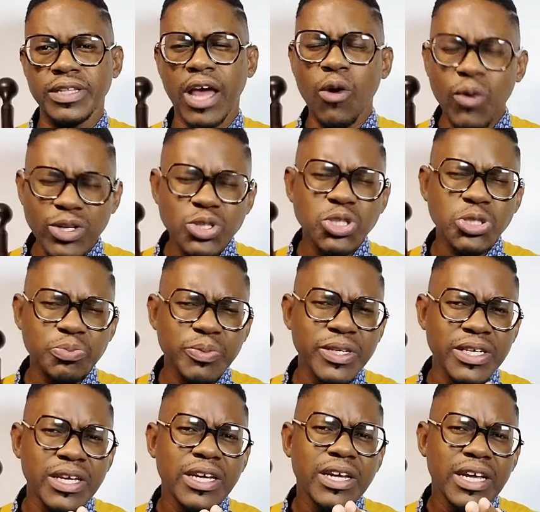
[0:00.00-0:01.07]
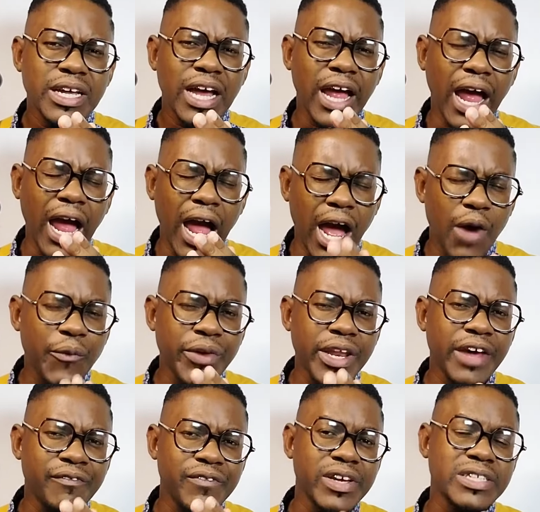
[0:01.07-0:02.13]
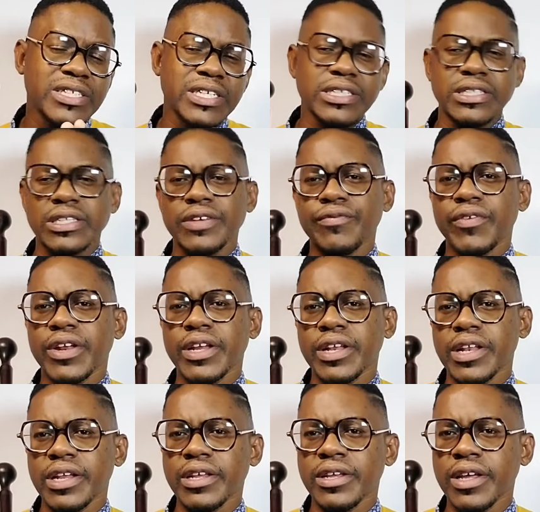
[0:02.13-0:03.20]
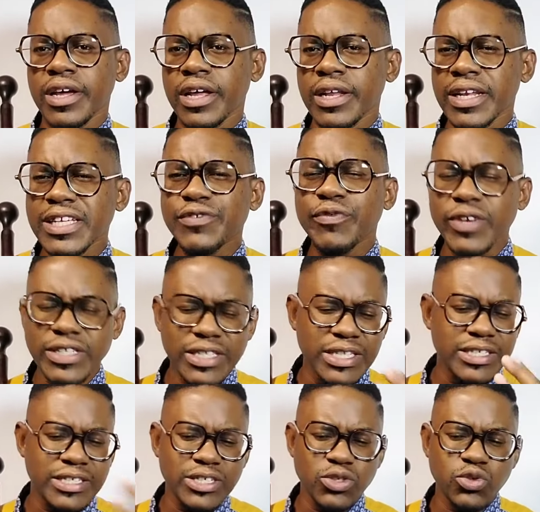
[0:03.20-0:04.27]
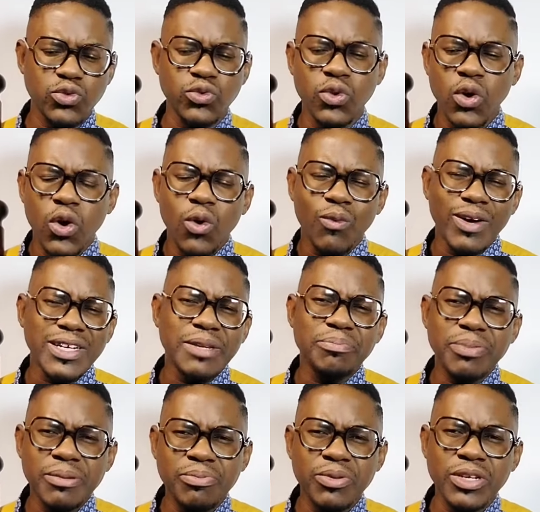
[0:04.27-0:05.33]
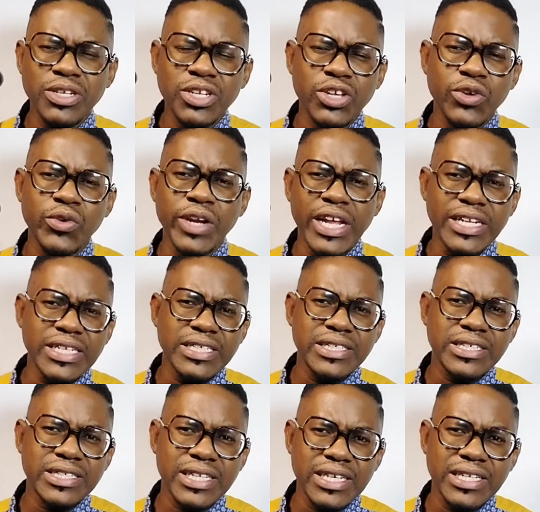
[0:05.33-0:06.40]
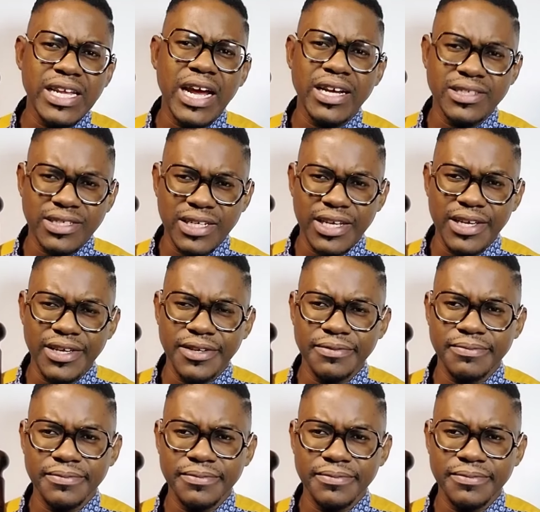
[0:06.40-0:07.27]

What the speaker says: I want to speak how it affects us differently. Let's first listen to what the people in the United States are saying.